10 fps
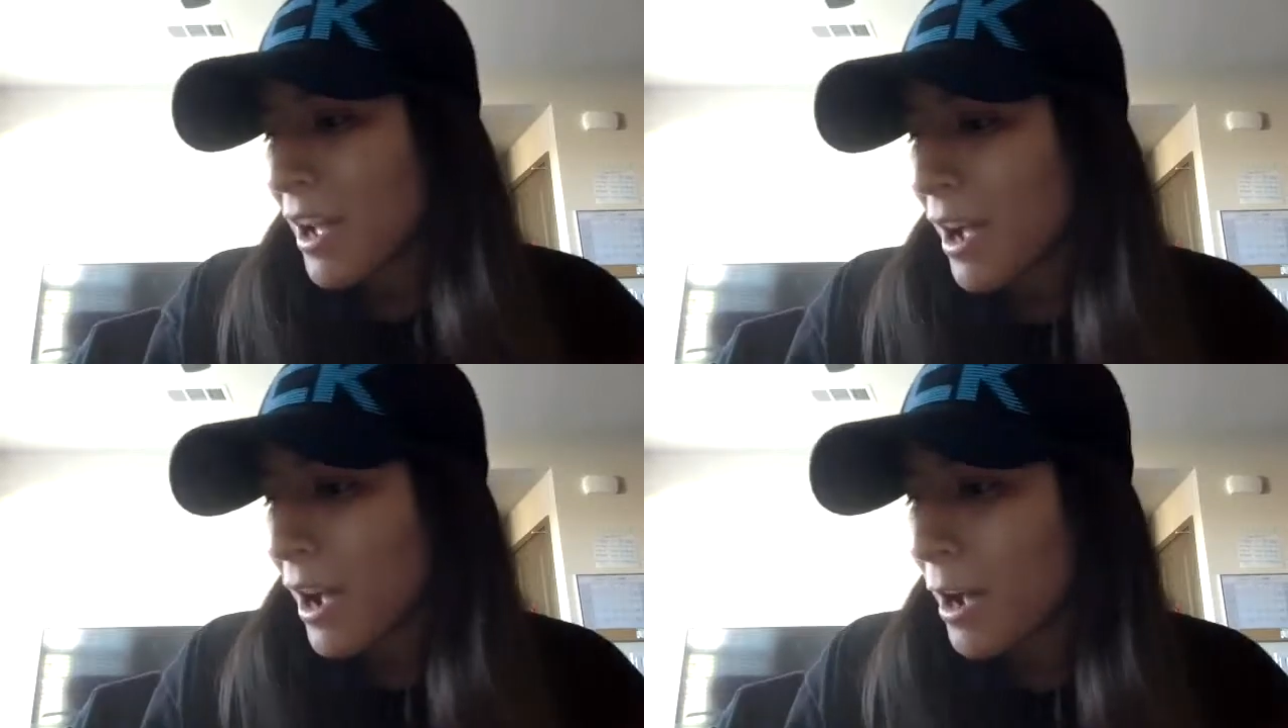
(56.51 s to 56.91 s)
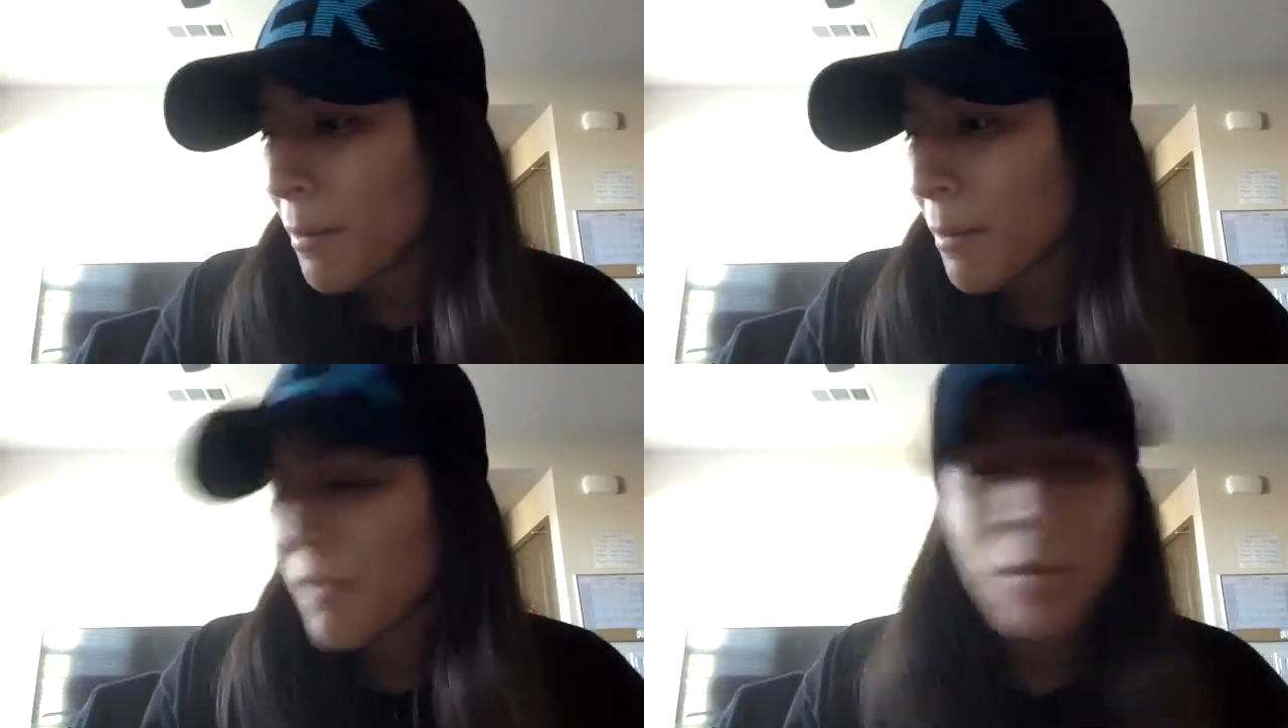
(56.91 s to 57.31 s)

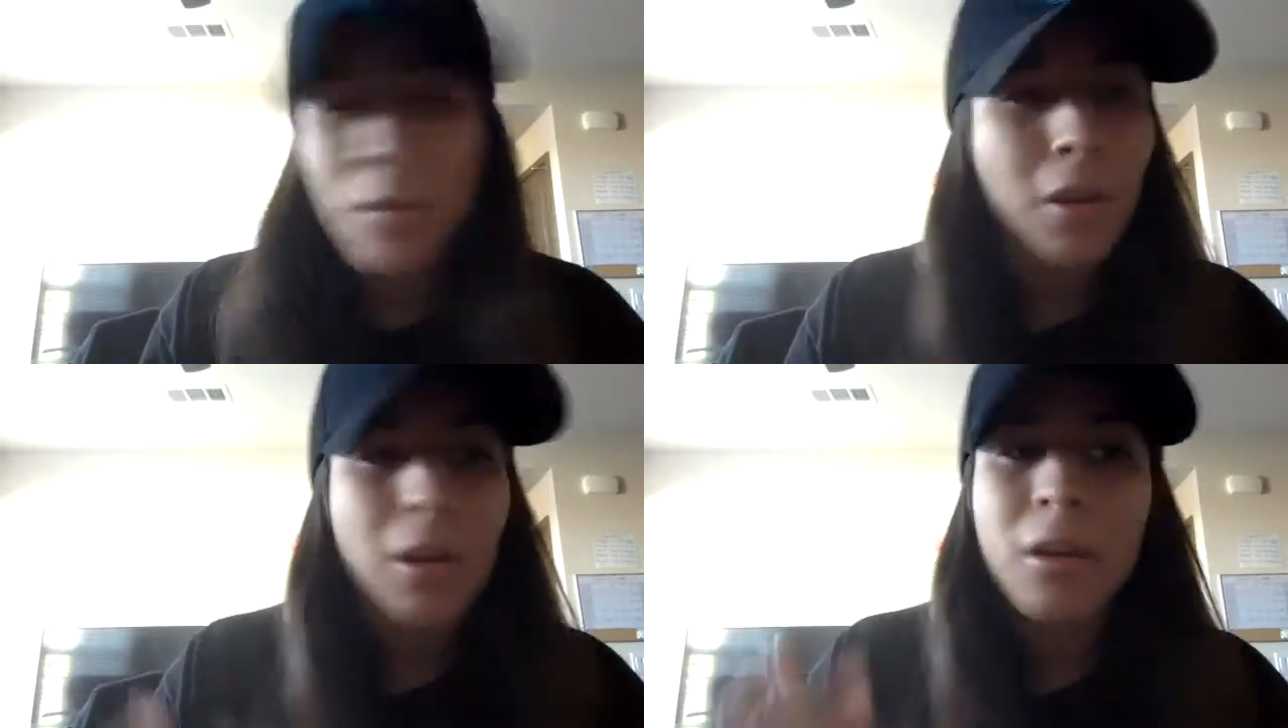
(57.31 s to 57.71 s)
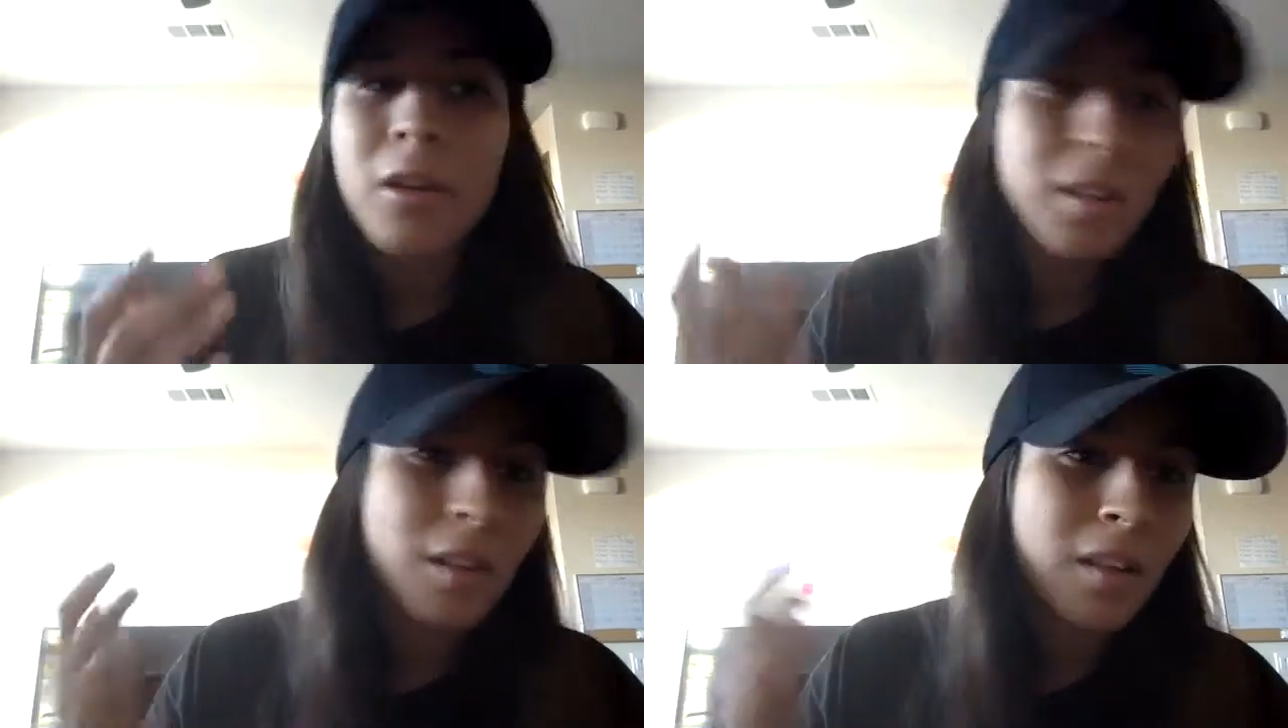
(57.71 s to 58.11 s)
If you're
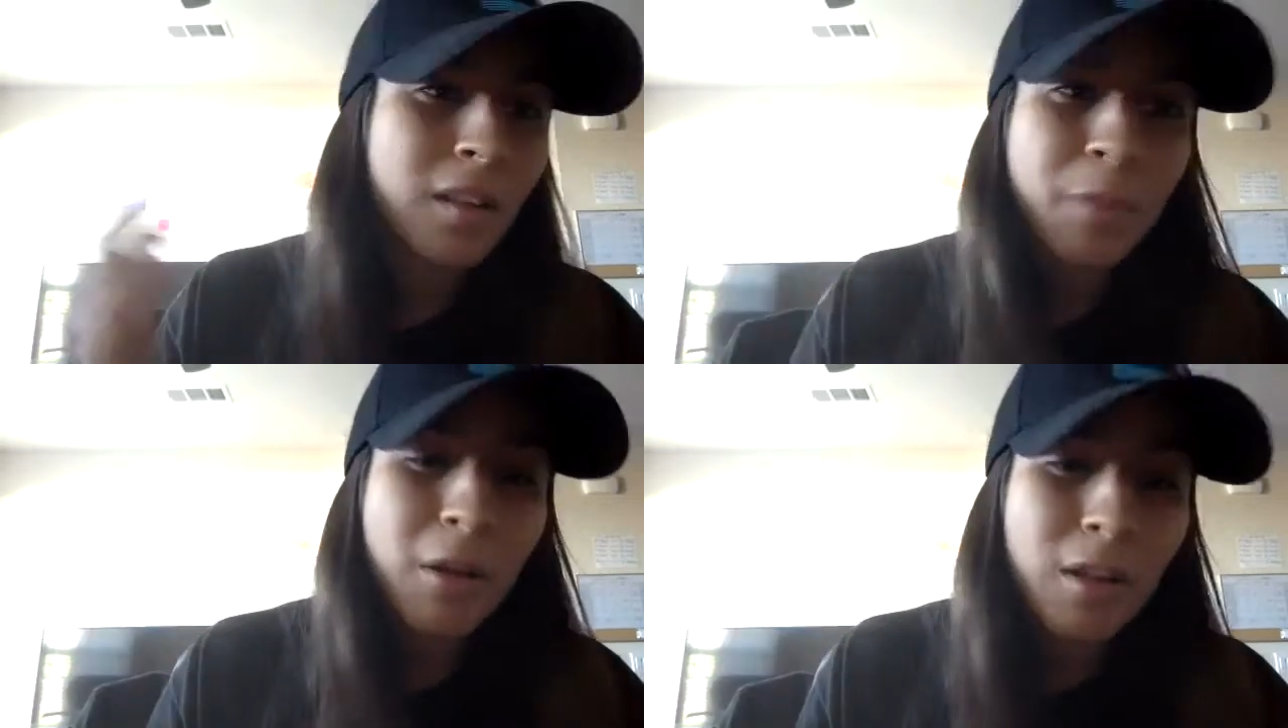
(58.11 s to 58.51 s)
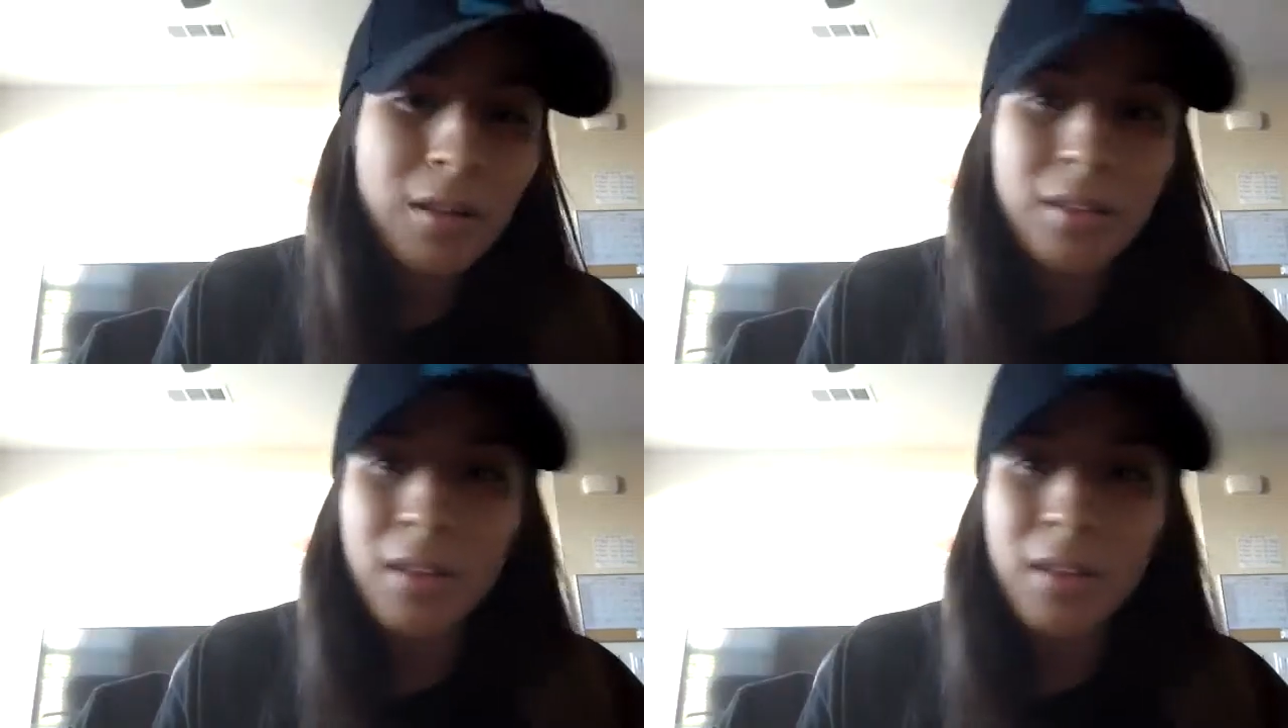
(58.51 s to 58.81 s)
experienced